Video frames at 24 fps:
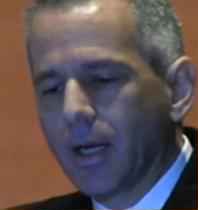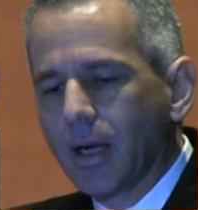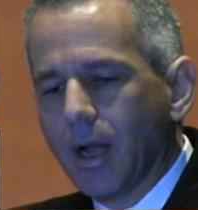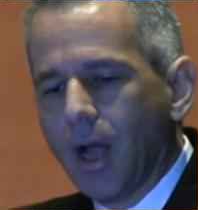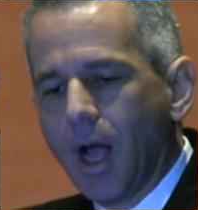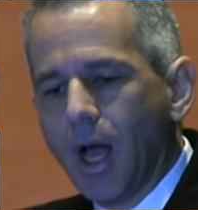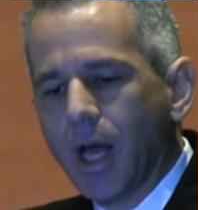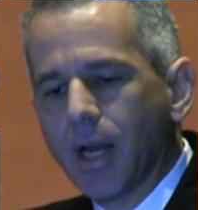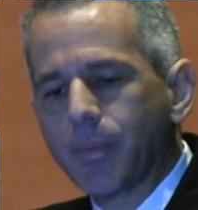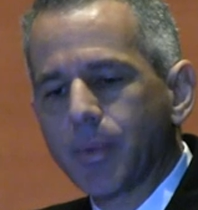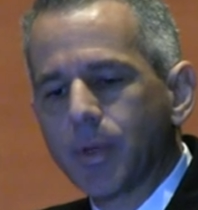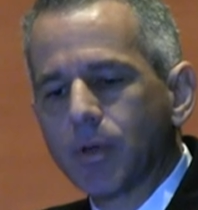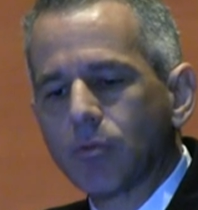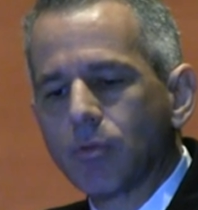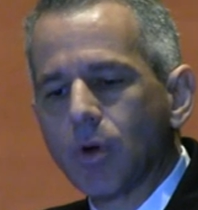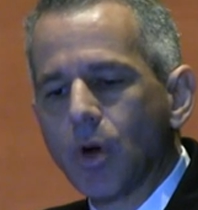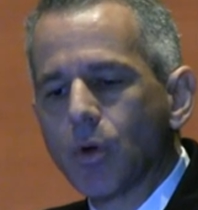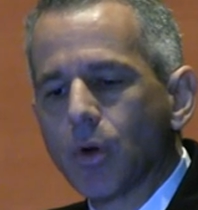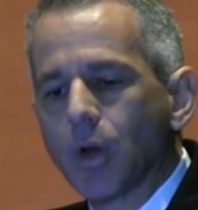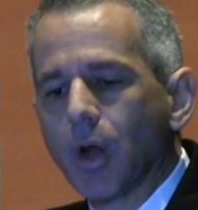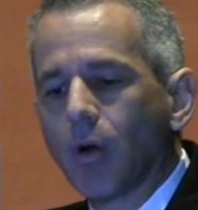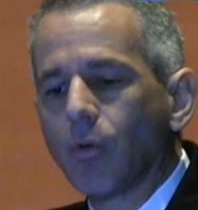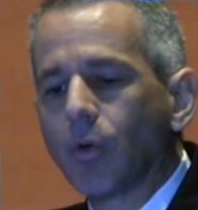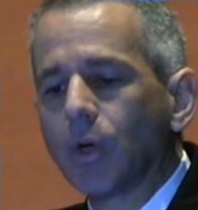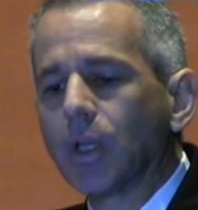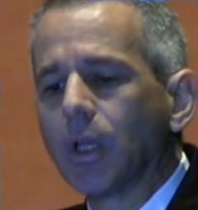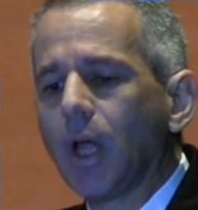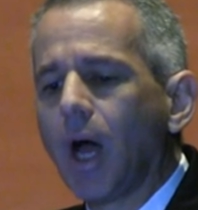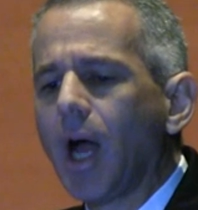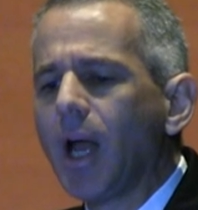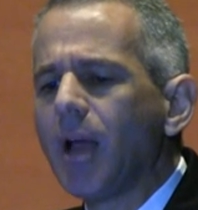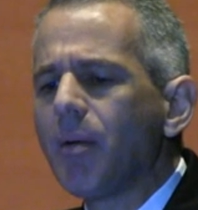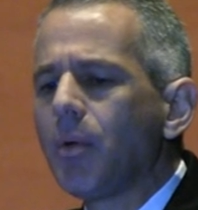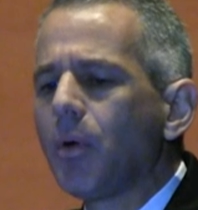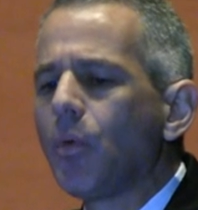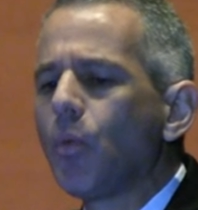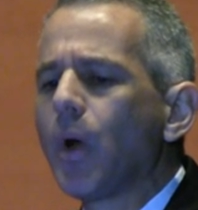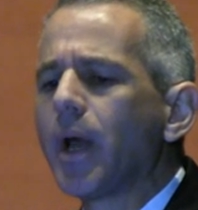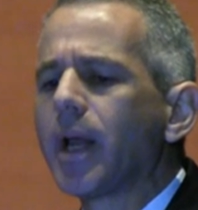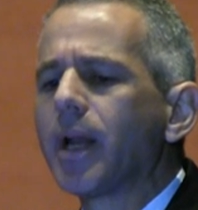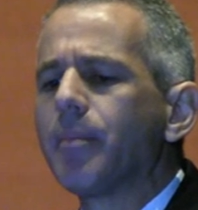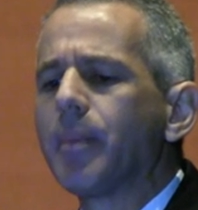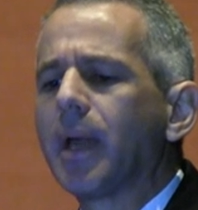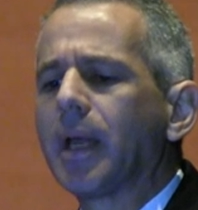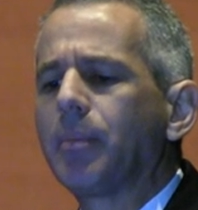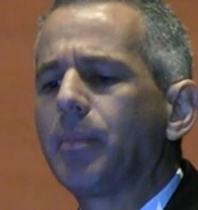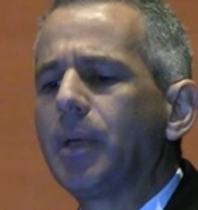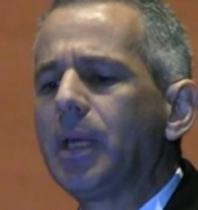Kahneman wrote, A reliable way
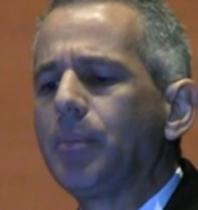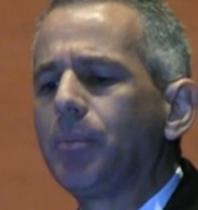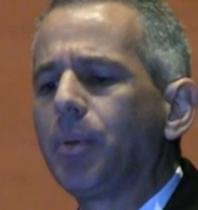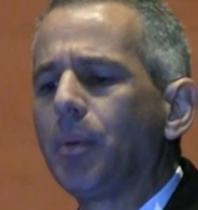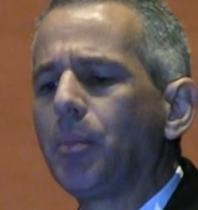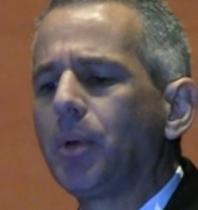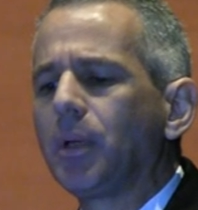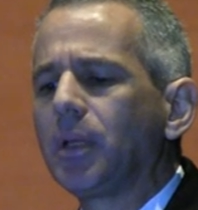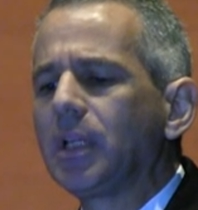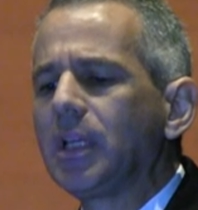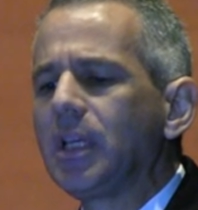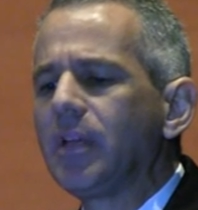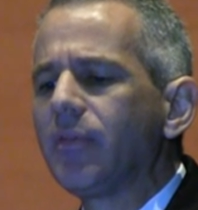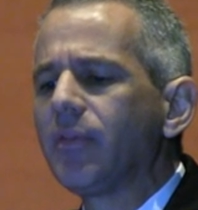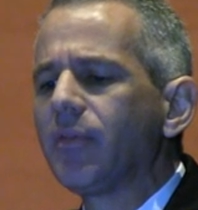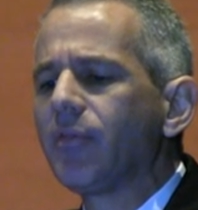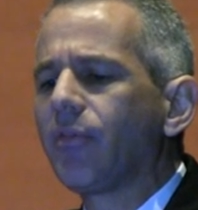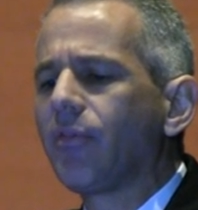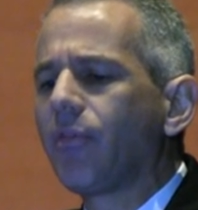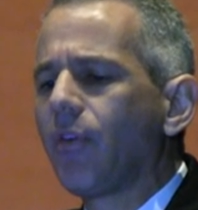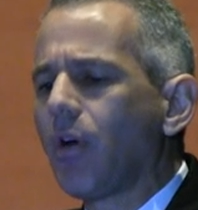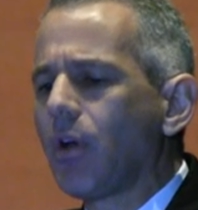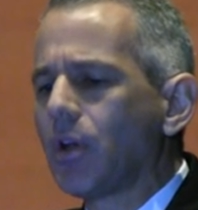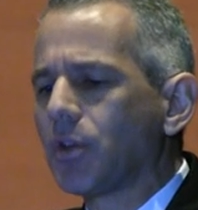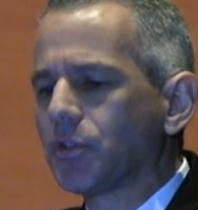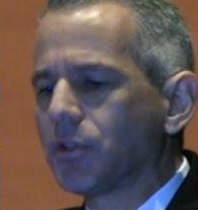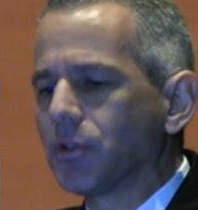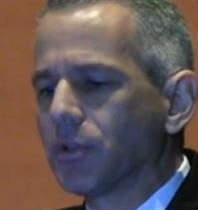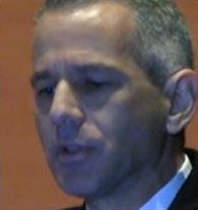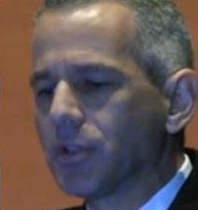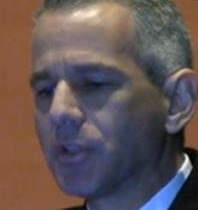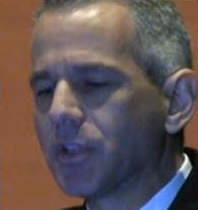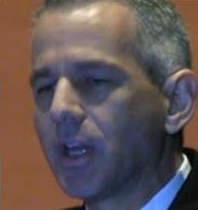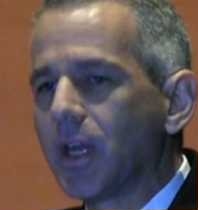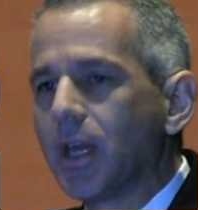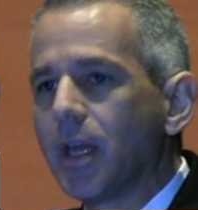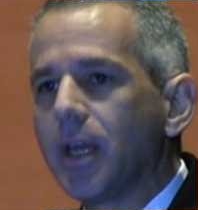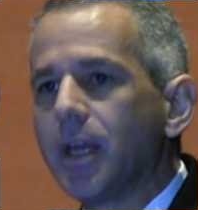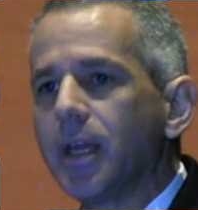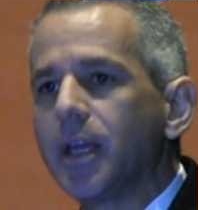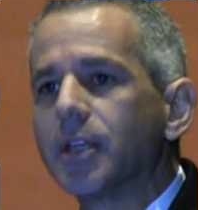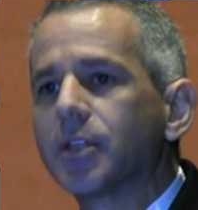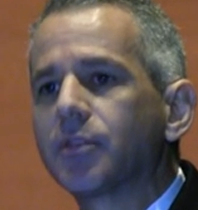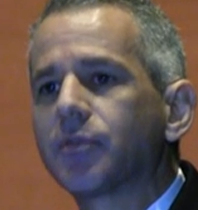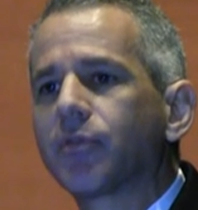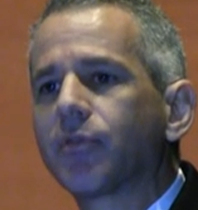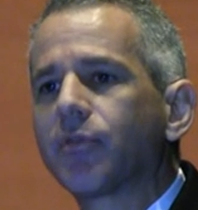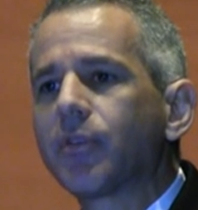to make people believe in falsehoods
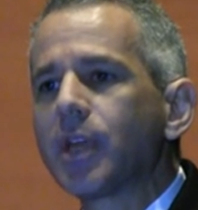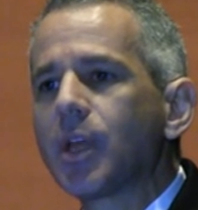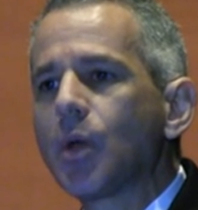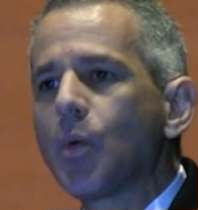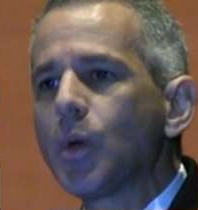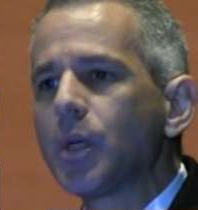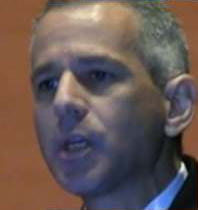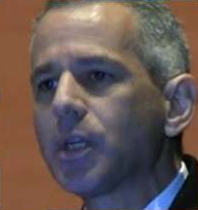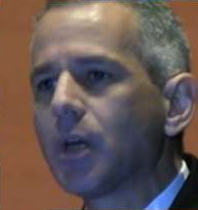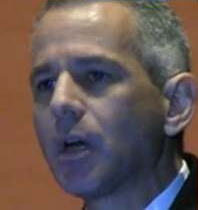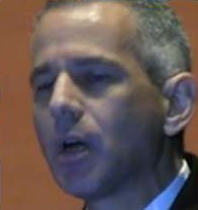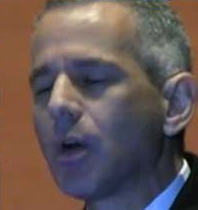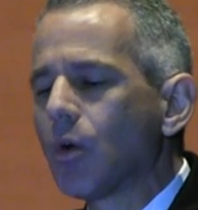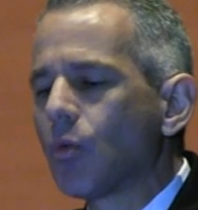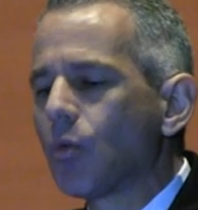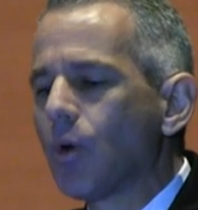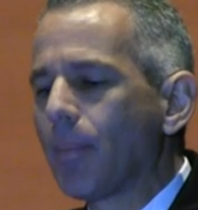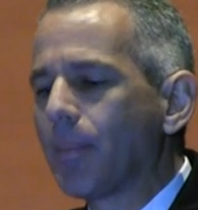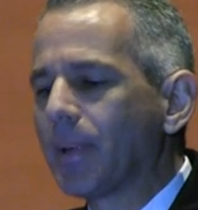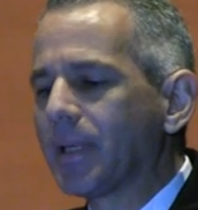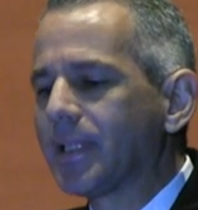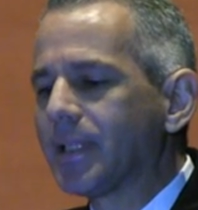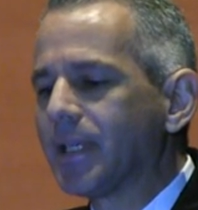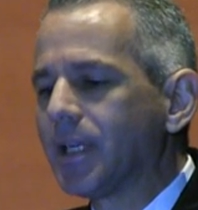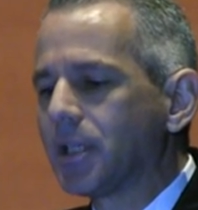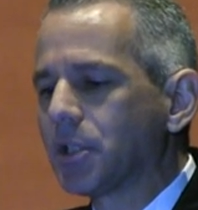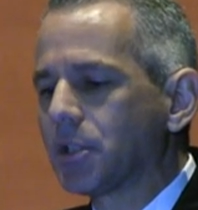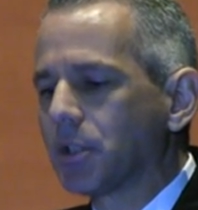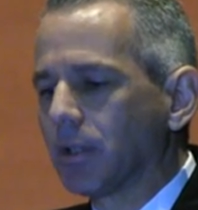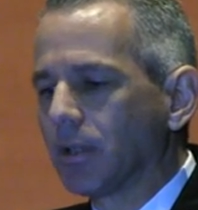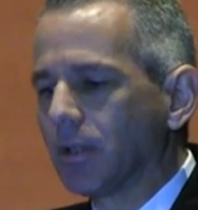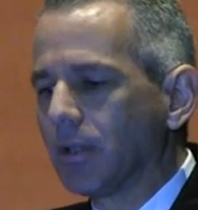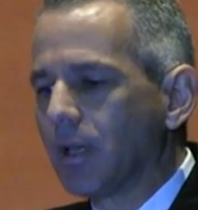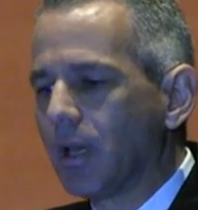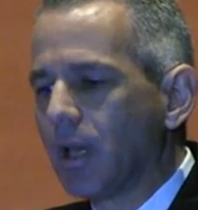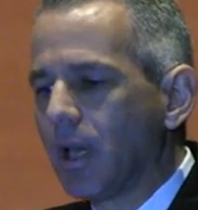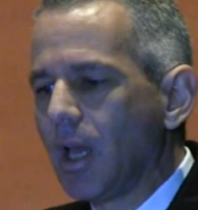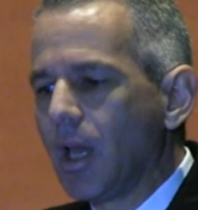is frequent repetition